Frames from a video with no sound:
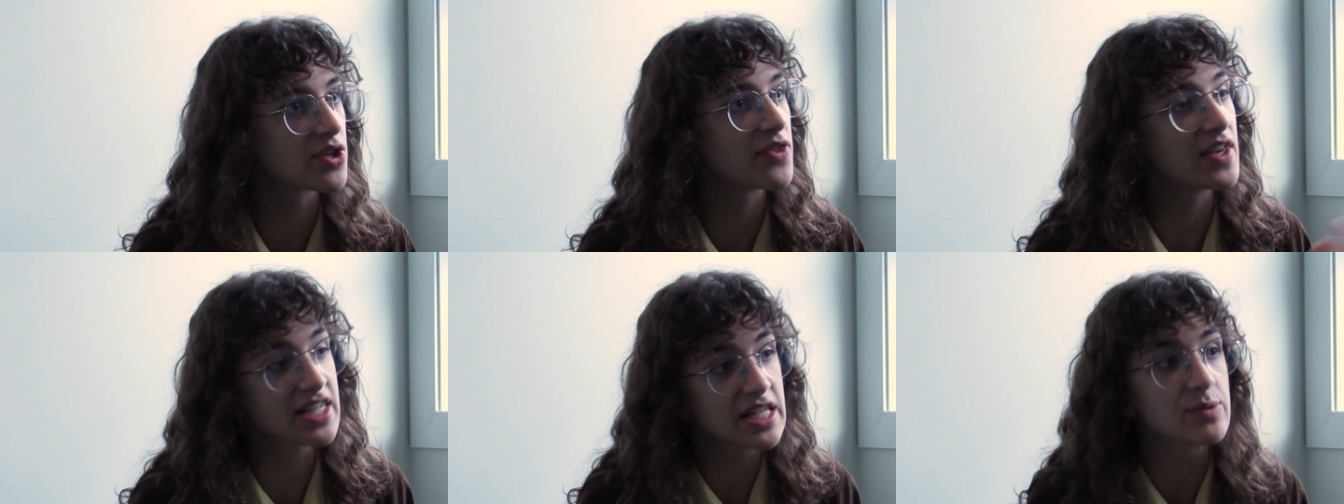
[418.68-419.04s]

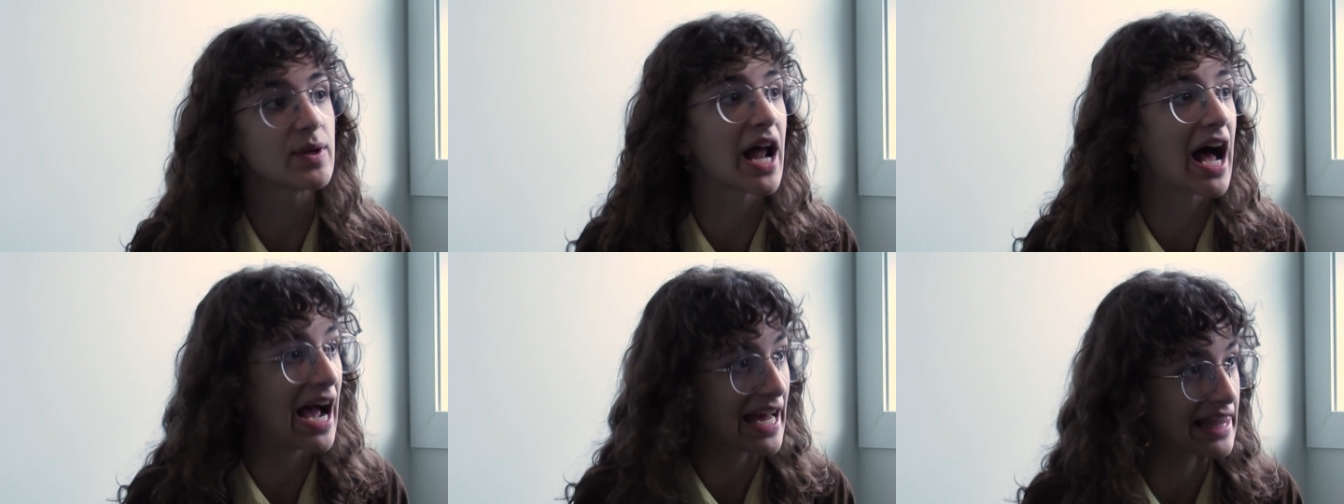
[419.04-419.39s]
So this is
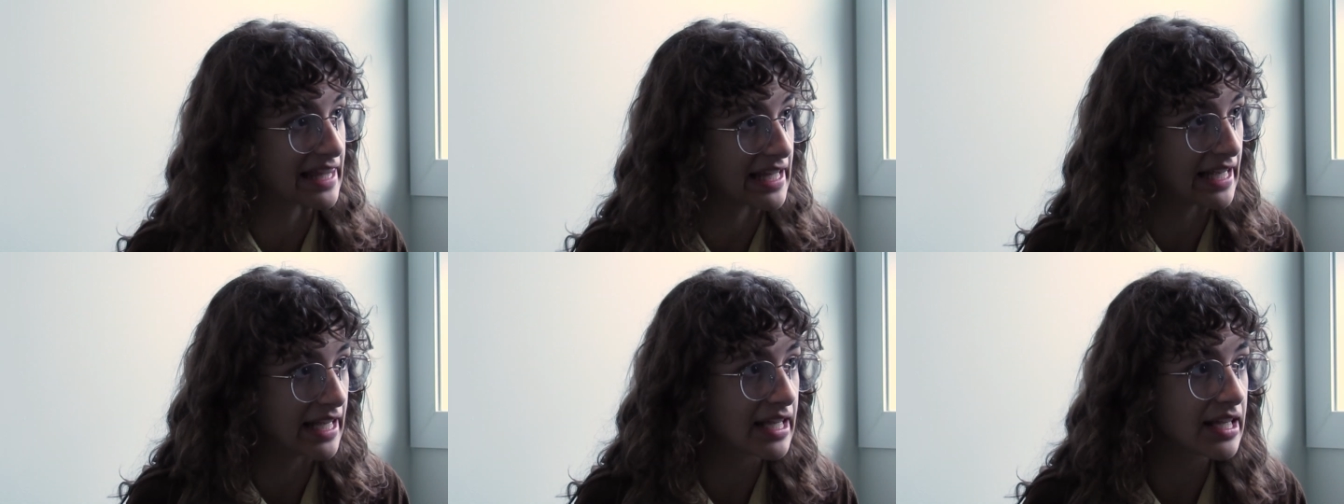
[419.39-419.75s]
what I
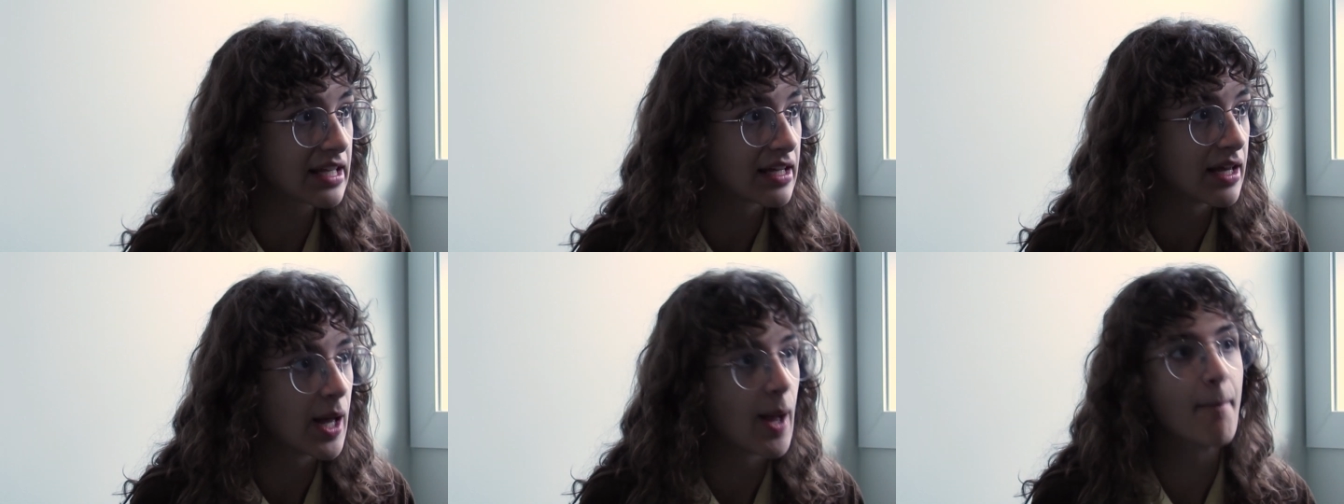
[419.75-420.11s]
think,
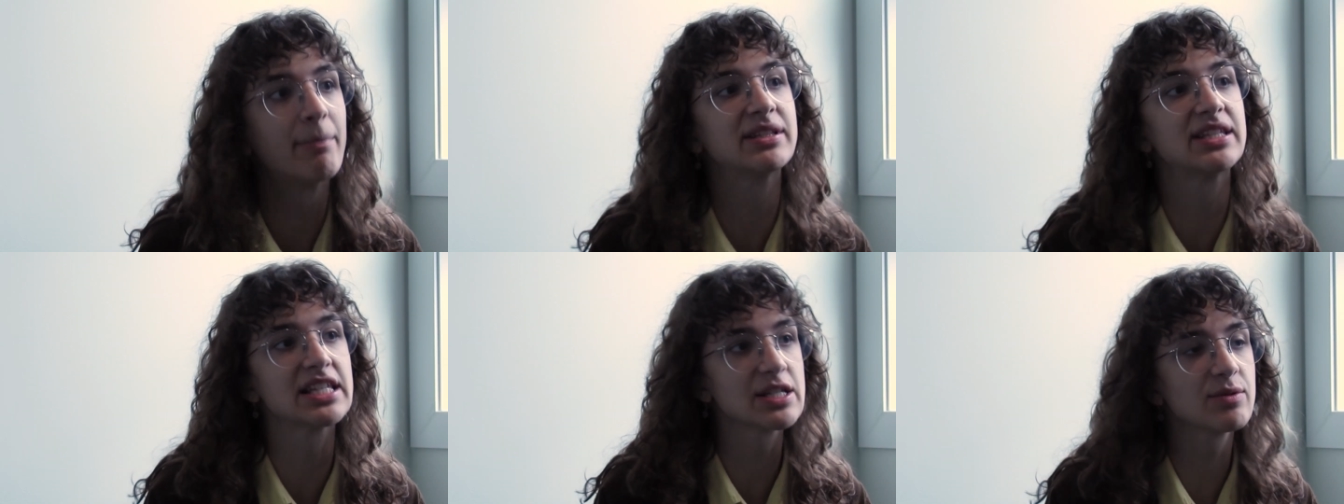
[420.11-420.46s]
mm-hmm.
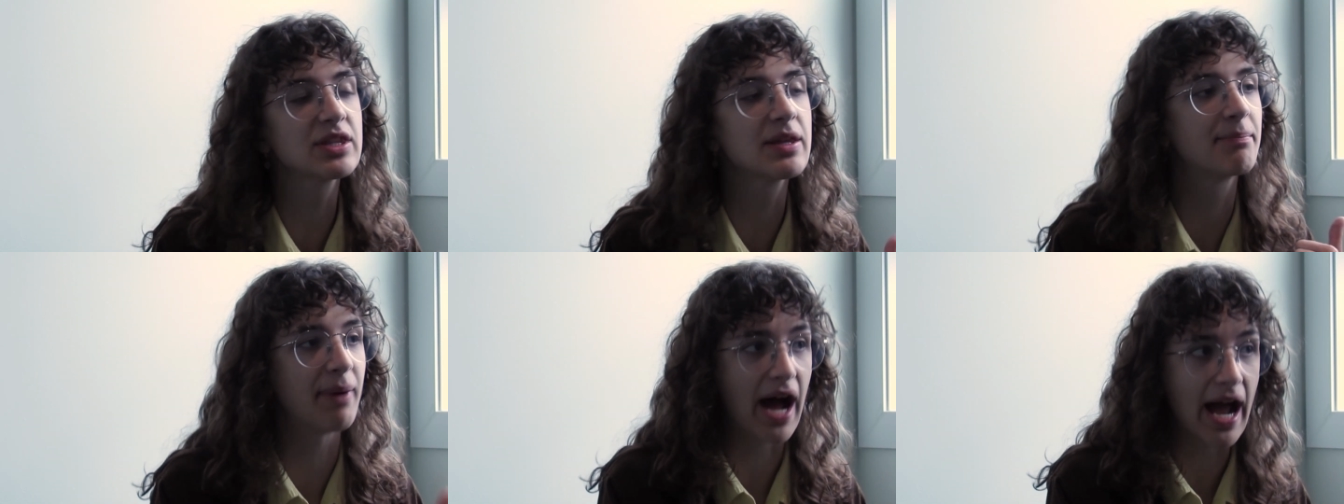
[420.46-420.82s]
but this is what
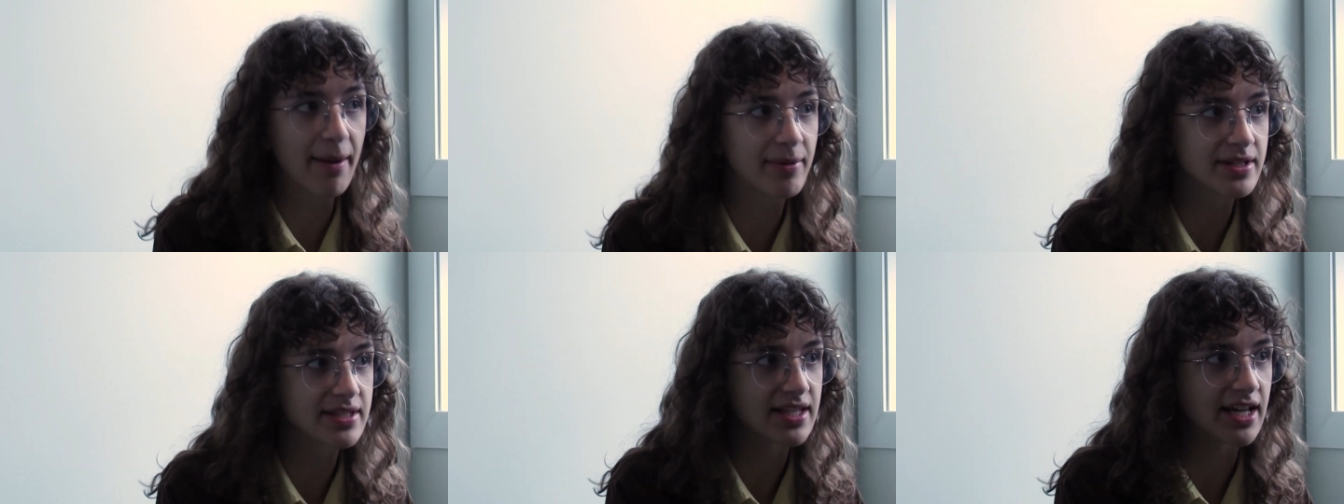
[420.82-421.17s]
the
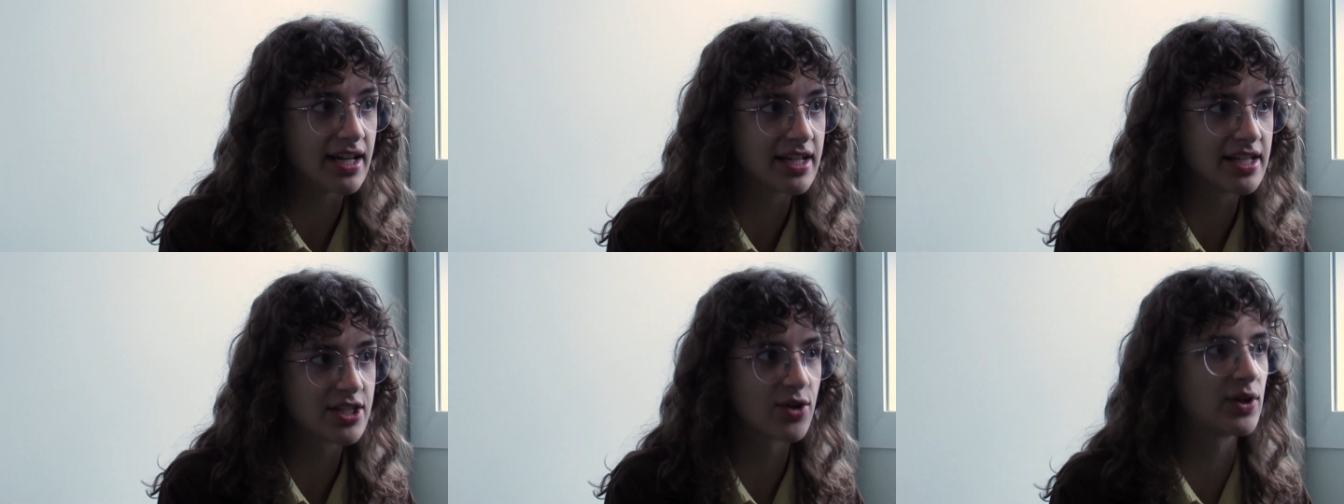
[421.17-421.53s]
Bible
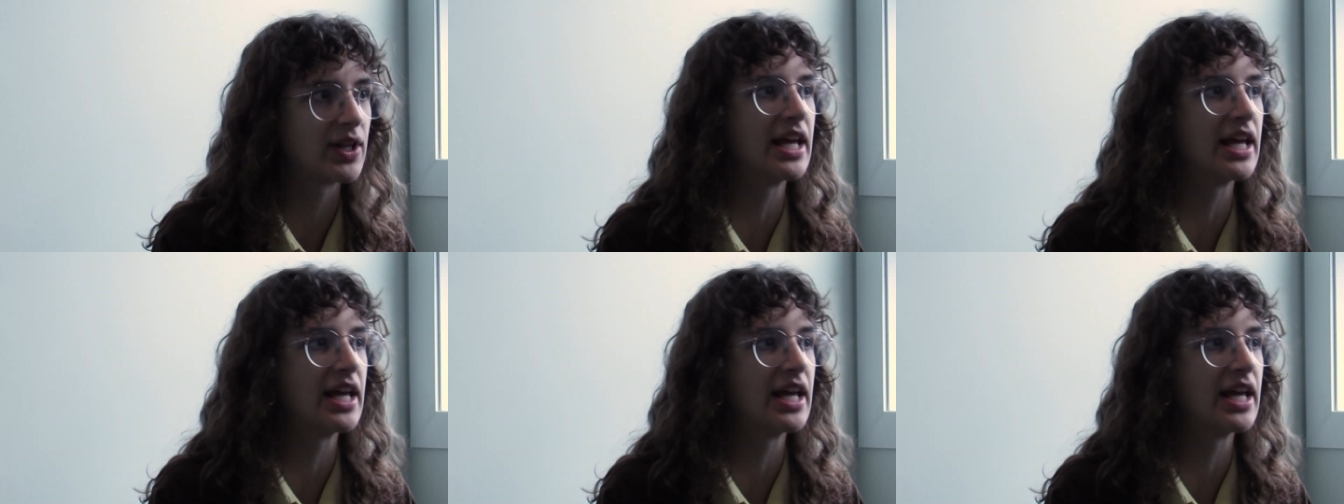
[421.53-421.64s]
says, or